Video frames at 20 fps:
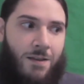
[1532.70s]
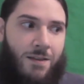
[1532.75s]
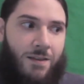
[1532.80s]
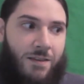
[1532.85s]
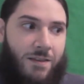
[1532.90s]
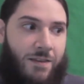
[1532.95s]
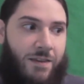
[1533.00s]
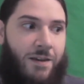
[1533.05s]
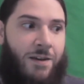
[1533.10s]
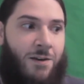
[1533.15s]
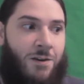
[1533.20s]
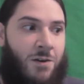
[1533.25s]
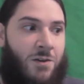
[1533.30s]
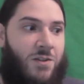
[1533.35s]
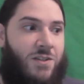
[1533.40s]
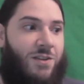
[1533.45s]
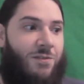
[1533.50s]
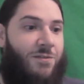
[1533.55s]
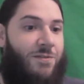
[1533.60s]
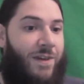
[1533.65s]

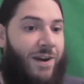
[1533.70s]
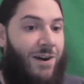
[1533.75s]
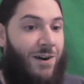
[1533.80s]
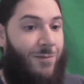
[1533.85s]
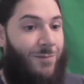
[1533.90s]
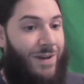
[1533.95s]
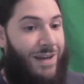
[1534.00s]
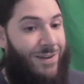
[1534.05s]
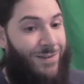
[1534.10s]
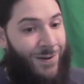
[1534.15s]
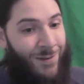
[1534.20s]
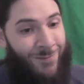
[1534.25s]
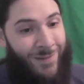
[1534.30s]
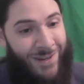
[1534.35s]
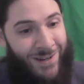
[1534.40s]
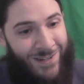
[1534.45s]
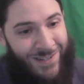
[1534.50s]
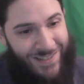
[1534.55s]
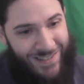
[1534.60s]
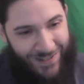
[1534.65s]
years of therapy from
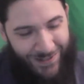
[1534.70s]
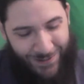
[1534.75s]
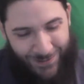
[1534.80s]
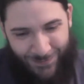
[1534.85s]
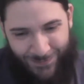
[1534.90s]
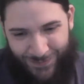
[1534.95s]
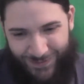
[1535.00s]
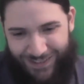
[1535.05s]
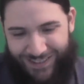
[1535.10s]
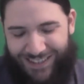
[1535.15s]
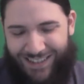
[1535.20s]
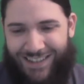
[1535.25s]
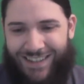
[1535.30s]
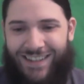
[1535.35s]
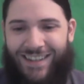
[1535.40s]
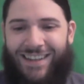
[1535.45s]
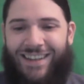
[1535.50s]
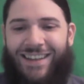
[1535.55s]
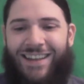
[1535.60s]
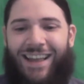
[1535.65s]
YouTube
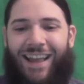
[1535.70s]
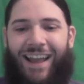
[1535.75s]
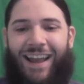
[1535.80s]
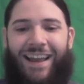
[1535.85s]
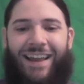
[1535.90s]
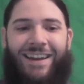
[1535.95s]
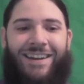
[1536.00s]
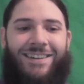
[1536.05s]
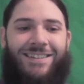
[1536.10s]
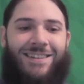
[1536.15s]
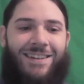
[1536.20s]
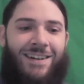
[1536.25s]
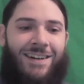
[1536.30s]
and